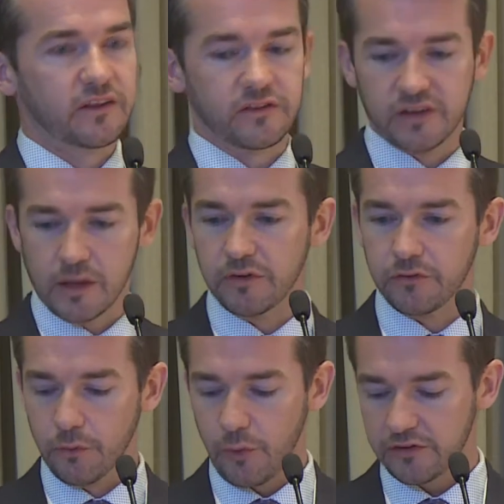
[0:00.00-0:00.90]
This is an image
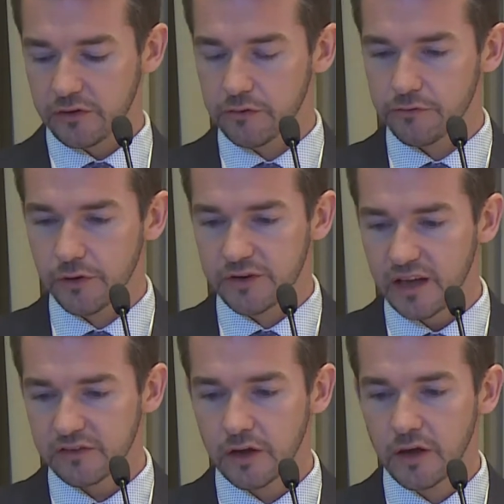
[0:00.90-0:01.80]
from the Western Nufud
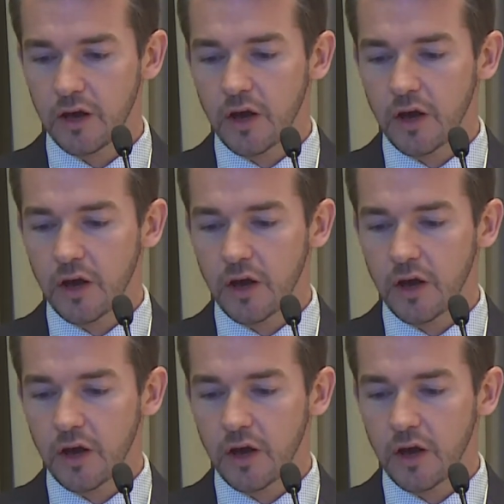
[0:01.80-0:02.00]
Desert.